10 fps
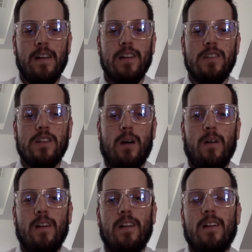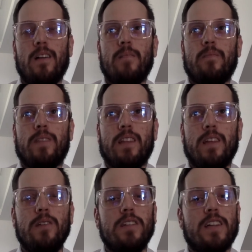So
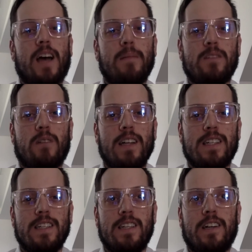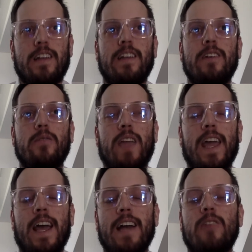use your time as wisely as you can.